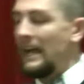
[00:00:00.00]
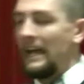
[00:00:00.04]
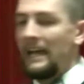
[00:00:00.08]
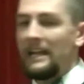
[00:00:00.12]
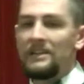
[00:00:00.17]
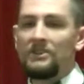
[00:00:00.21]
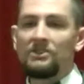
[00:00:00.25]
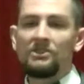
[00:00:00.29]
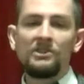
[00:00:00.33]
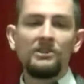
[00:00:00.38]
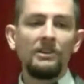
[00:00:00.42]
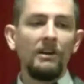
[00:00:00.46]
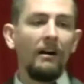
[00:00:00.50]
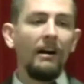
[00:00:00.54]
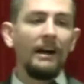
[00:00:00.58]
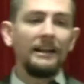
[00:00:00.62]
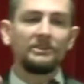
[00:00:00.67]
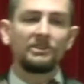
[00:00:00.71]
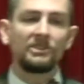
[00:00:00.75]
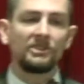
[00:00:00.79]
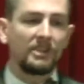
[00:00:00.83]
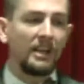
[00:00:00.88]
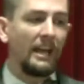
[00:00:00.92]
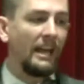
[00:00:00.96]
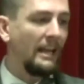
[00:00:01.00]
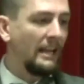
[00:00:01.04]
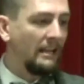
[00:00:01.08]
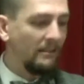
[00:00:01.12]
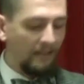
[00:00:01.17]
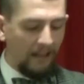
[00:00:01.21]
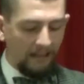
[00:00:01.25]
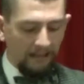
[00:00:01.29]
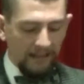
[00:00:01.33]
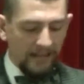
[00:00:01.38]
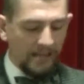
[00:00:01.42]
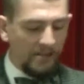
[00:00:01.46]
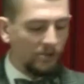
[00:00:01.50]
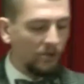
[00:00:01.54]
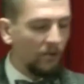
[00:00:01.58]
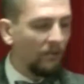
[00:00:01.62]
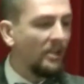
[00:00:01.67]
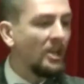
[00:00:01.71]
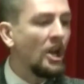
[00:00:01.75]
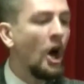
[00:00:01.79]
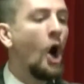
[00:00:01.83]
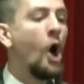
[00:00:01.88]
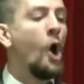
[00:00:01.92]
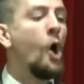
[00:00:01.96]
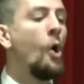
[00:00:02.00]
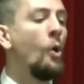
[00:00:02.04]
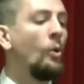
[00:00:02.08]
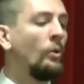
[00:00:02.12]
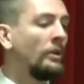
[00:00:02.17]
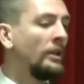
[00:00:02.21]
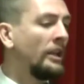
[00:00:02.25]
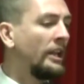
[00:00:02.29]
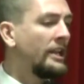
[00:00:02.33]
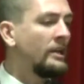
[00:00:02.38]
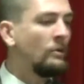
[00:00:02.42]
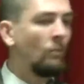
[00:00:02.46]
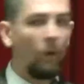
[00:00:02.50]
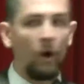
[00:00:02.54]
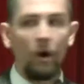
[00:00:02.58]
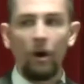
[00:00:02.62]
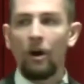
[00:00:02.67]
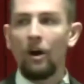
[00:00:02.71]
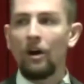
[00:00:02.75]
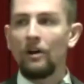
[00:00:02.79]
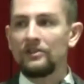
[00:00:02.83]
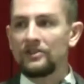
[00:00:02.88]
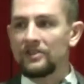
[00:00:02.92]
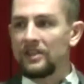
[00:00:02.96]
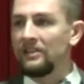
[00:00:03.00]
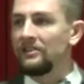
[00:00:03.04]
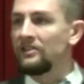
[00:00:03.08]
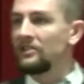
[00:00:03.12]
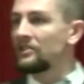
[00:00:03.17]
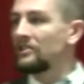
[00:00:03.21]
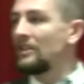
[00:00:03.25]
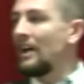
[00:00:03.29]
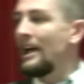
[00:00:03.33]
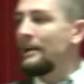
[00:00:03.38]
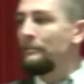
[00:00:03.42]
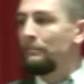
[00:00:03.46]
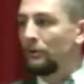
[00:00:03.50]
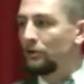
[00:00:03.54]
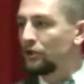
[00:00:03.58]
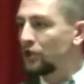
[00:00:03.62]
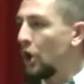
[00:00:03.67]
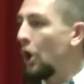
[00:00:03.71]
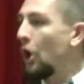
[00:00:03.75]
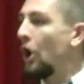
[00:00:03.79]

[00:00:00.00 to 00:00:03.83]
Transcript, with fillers: He's not saying that these are the only words that disciples